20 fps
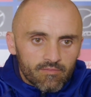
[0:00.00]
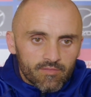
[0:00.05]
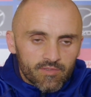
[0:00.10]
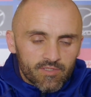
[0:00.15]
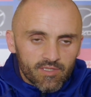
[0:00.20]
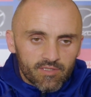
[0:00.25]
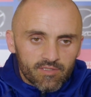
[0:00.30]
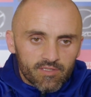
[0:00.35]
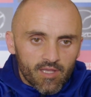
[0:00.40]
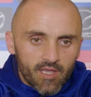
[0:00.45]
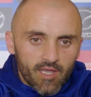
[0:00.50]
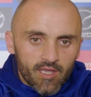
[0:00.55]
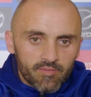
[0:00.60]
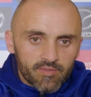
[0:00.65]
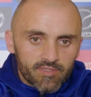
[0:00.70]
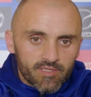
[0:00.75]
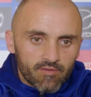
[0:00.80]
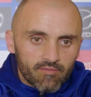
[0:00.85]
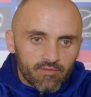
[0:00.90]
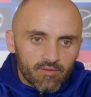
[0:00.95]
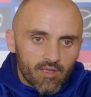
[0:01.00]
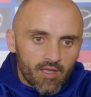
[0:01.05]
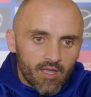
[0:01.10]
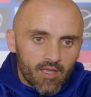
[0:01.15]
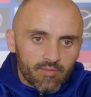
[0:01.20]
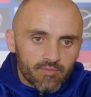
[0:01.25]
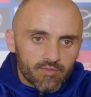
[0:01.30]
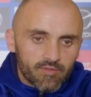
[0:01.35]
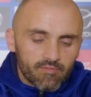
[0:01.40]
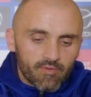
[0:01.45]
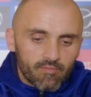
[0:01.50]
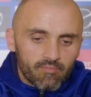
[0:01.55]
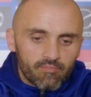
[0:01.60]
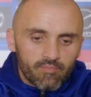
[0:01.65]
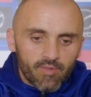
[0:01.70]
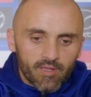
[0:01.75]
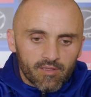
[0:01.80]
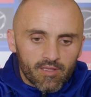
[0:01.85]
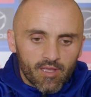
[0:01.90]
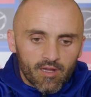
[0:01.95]
seven games,
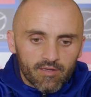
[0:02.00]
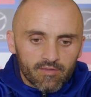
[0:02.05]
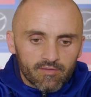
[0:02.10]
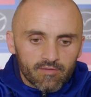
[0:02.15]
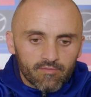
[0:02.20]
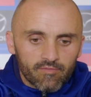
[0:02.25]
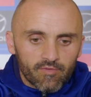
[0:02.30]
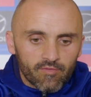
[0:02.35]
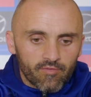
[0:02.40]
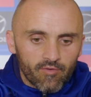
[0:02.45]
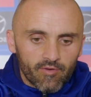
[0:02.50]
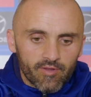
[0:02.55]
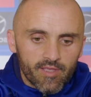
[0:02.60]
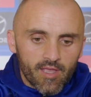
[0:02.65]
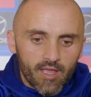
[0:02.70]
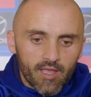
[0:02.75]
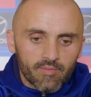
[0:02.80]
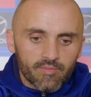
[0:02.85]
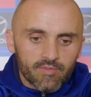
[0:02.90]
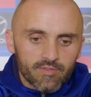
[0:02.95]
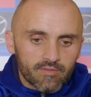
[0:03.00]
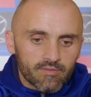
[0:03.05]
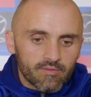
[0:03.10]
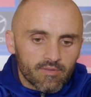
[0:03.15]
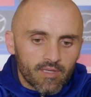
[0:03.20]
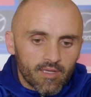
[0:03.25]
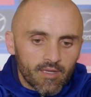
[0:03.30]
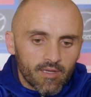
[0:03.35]
Ben Cunnington for three games,